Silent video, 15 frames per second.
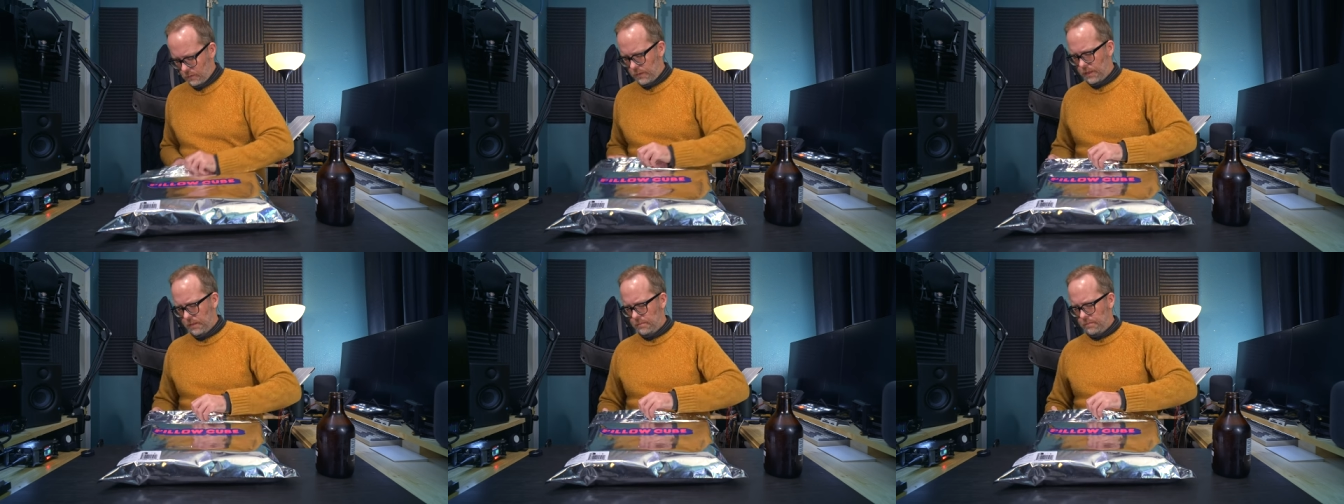
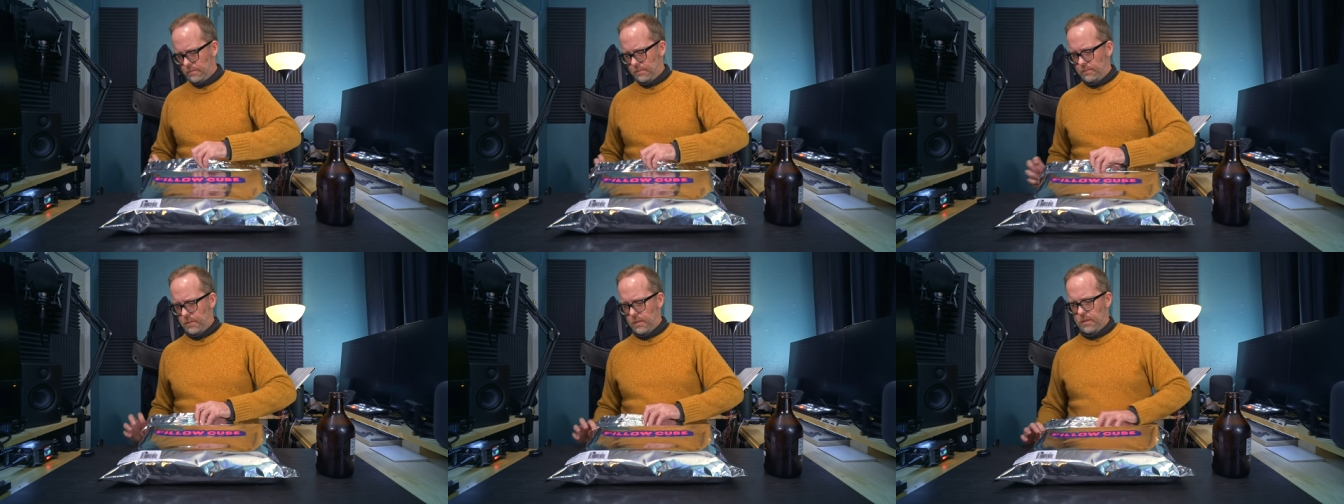Right.
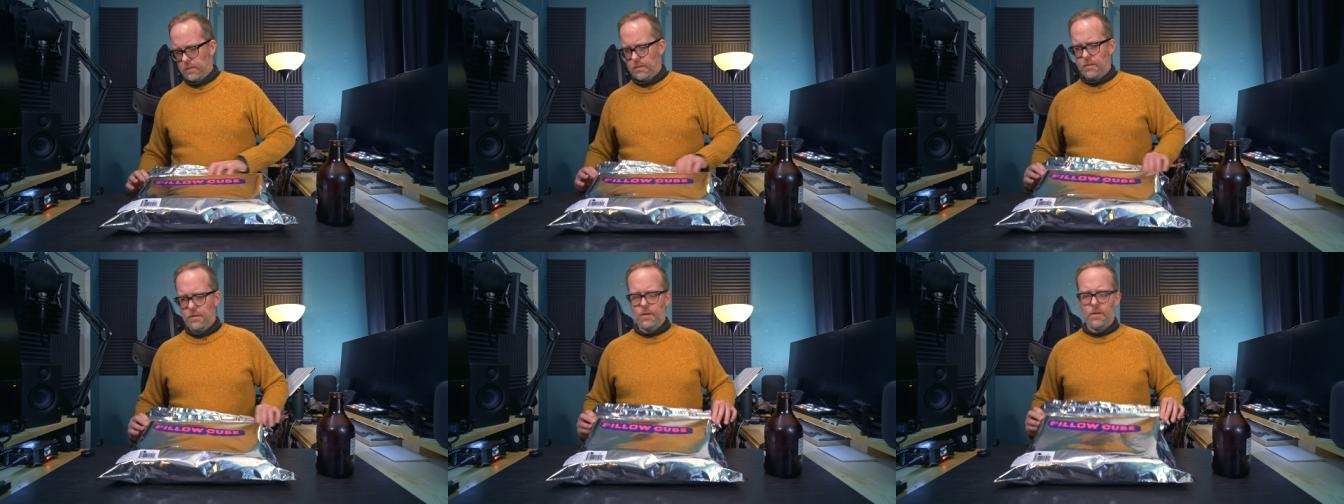
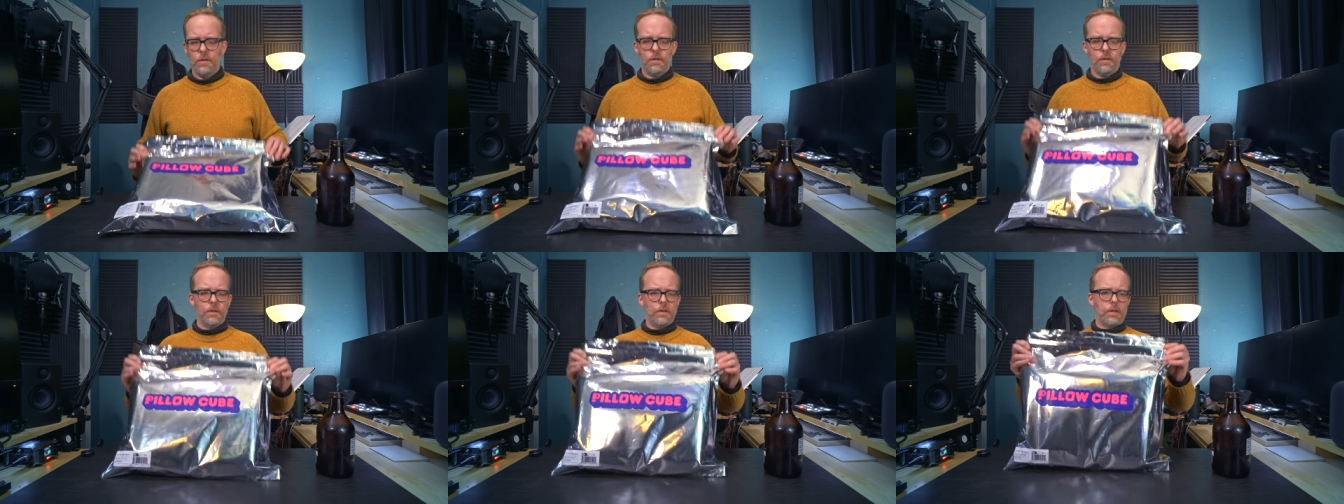
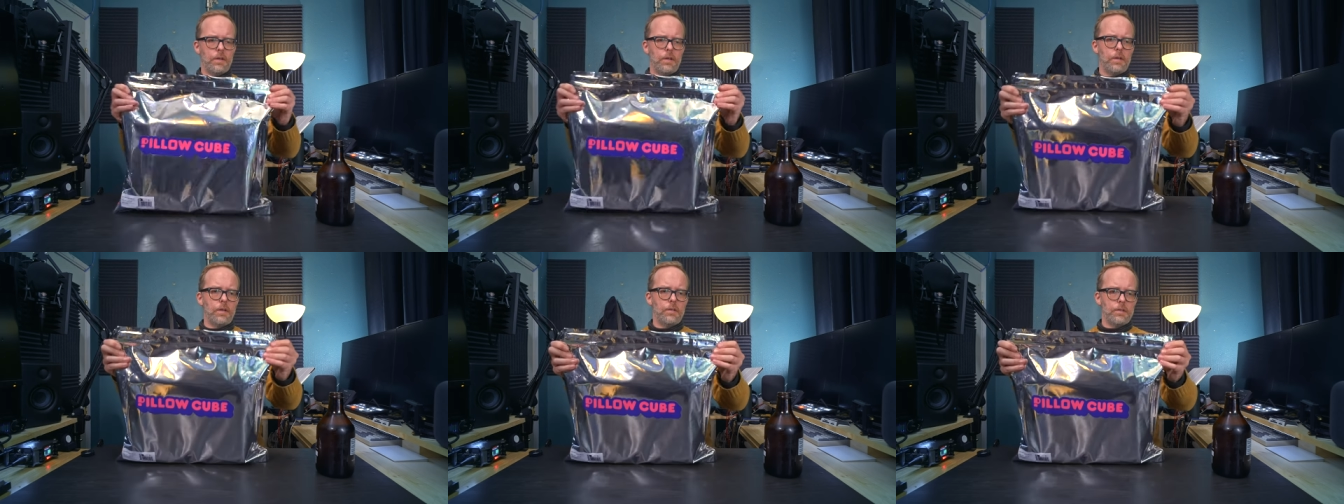
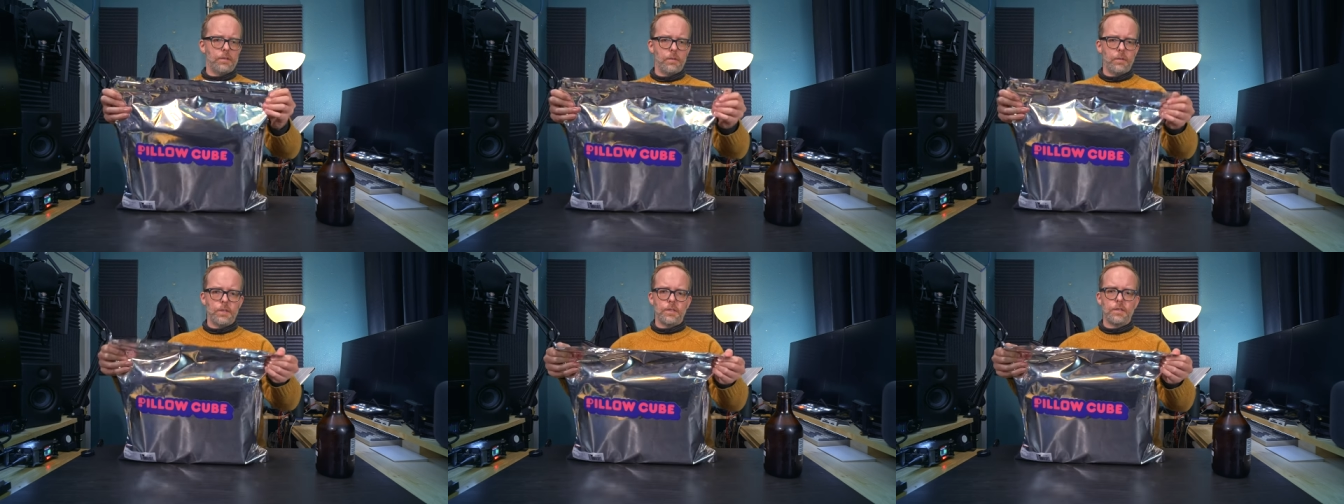Okay,
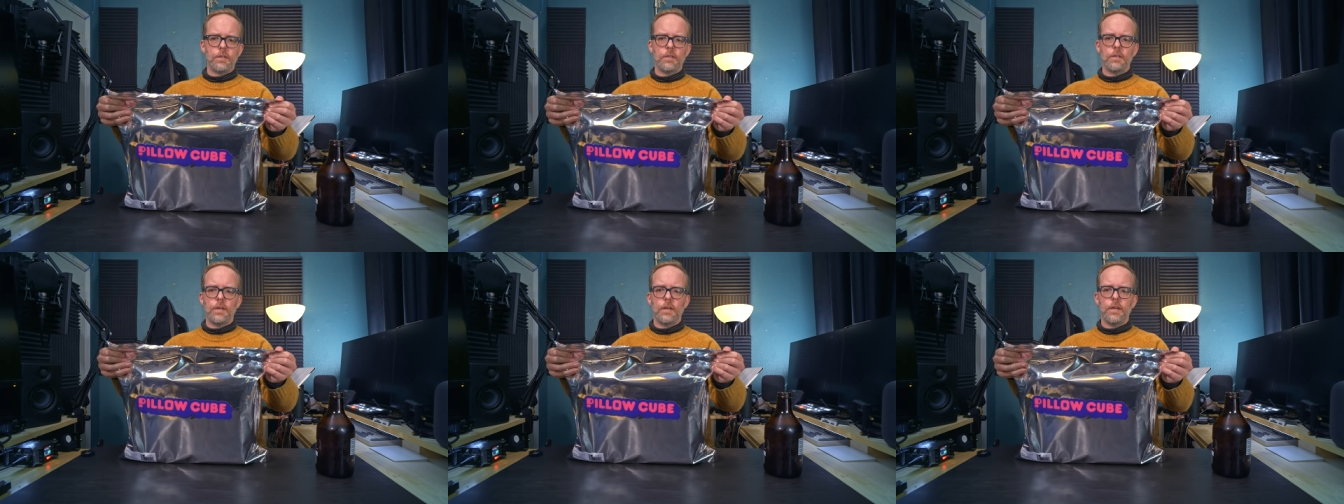so it's
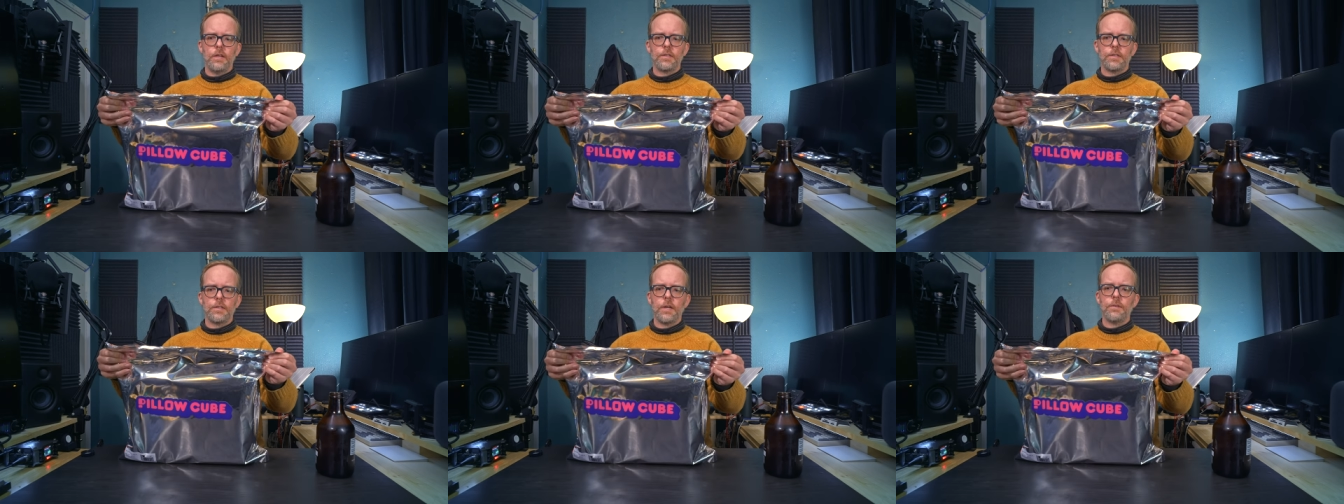it
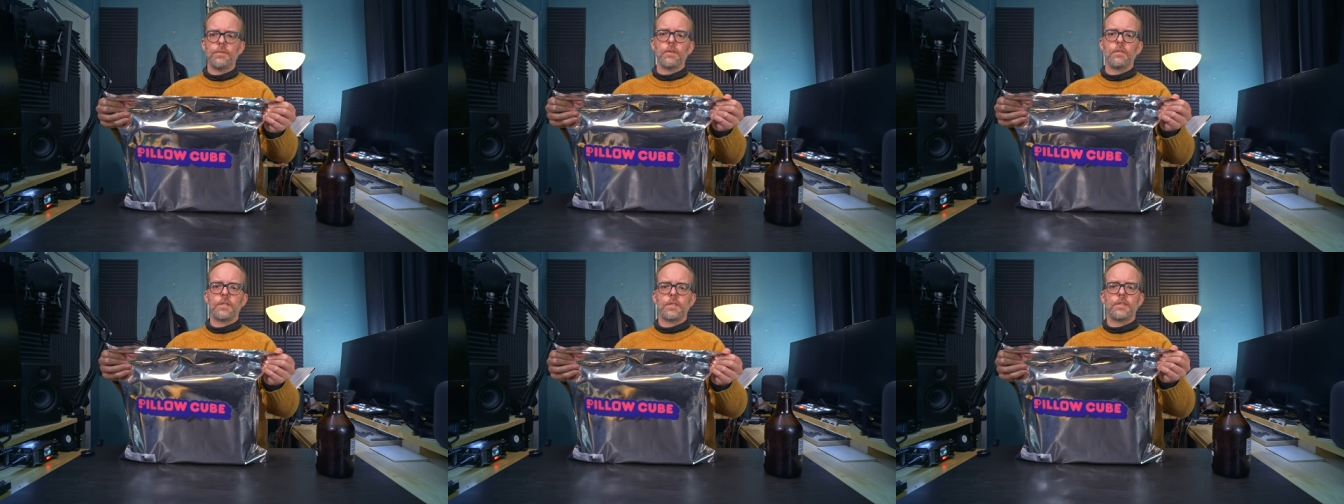is
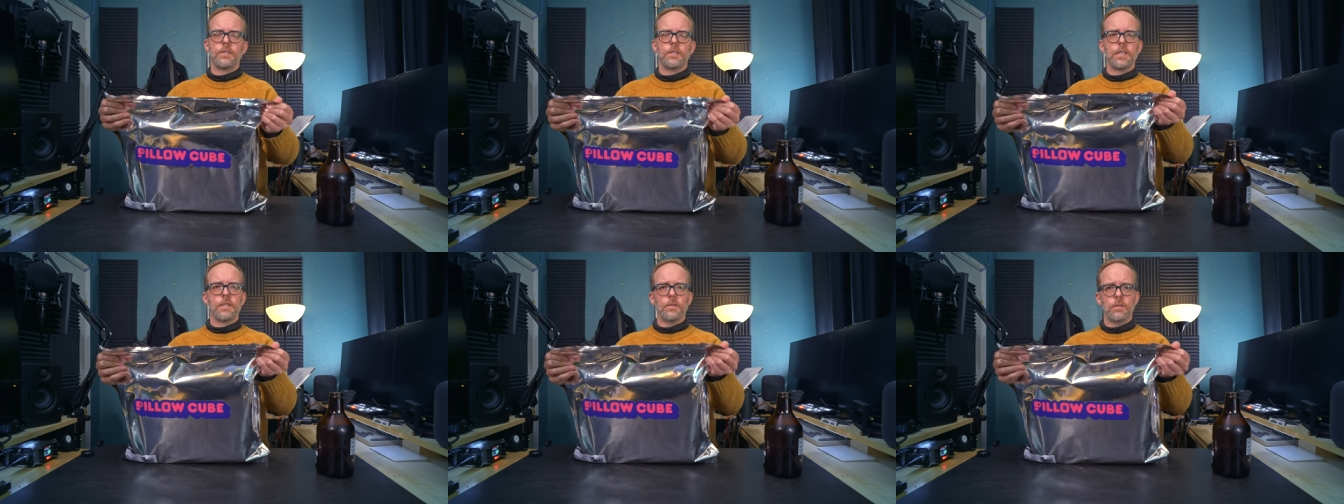definitely
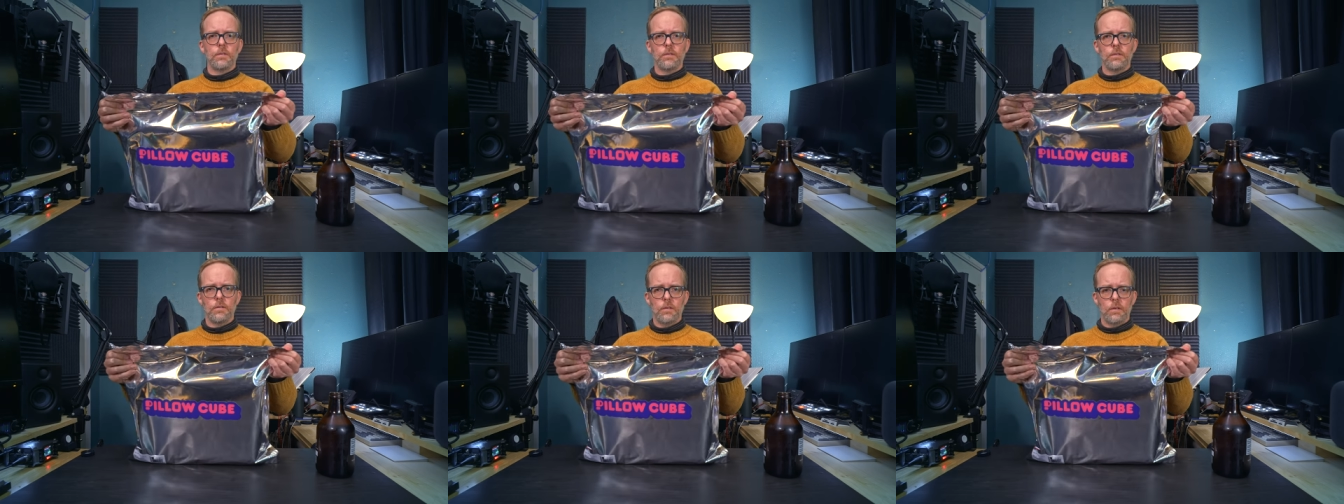
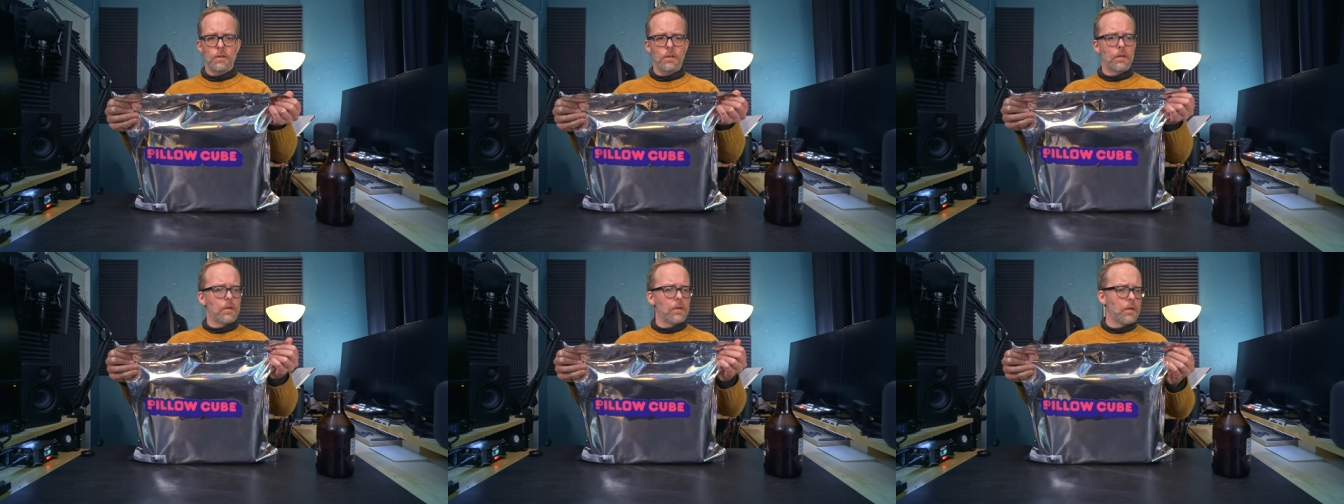sealed.
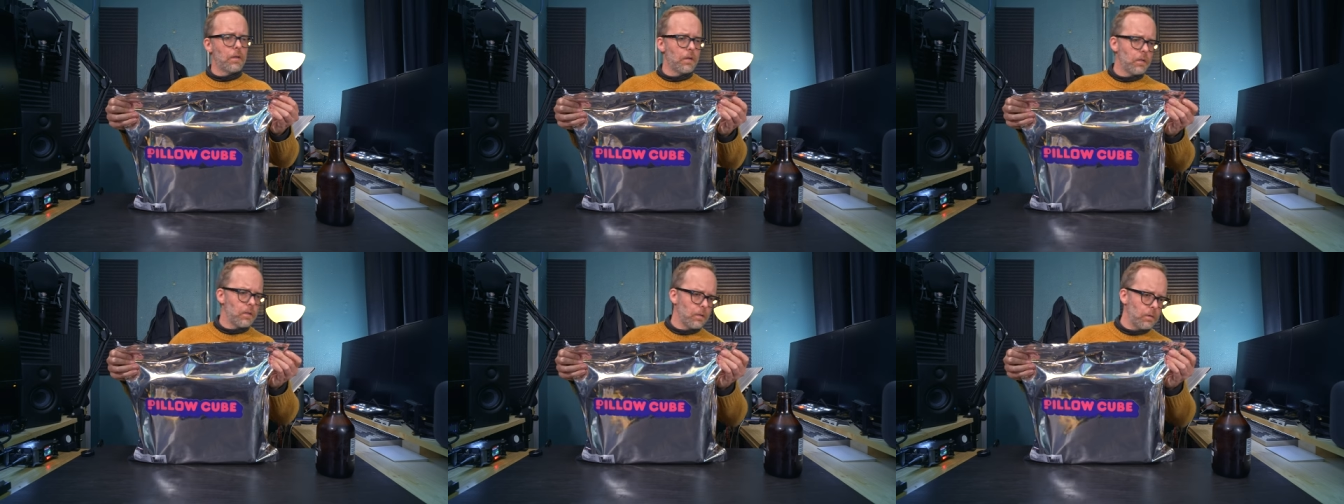
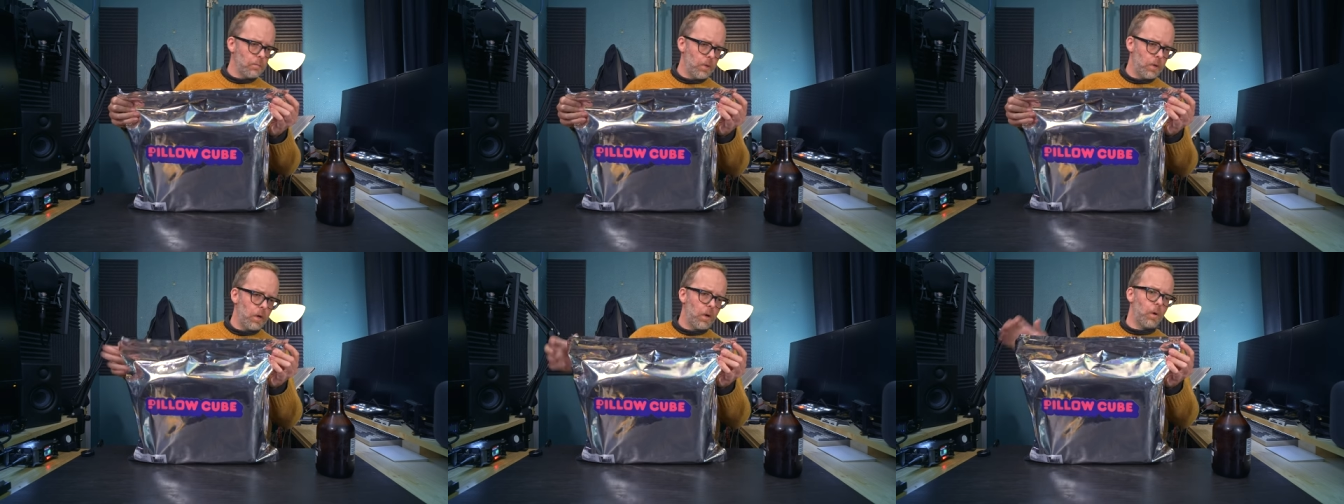
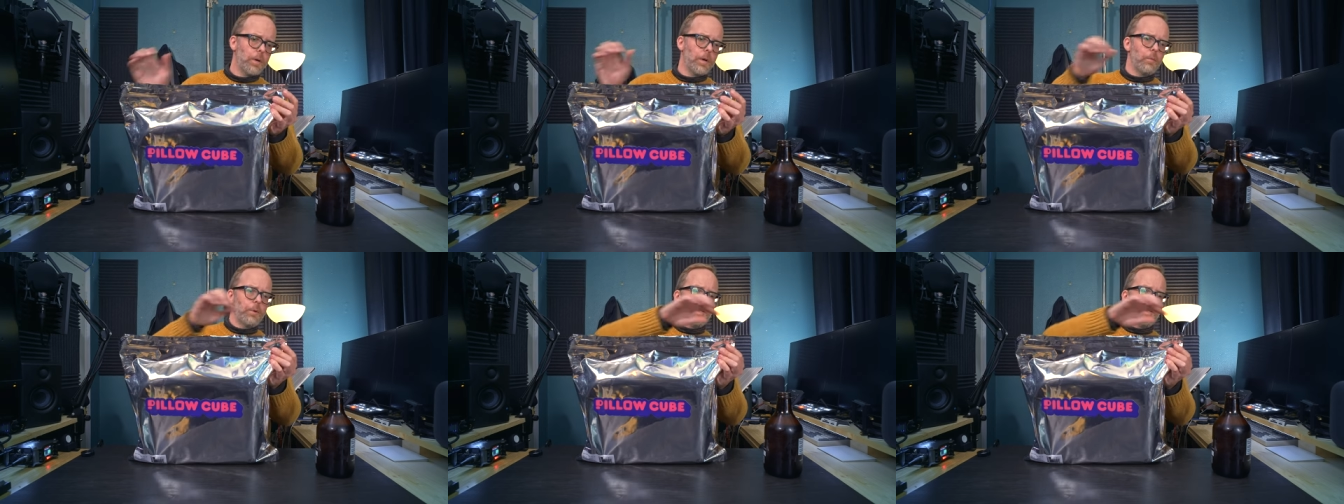But oh, here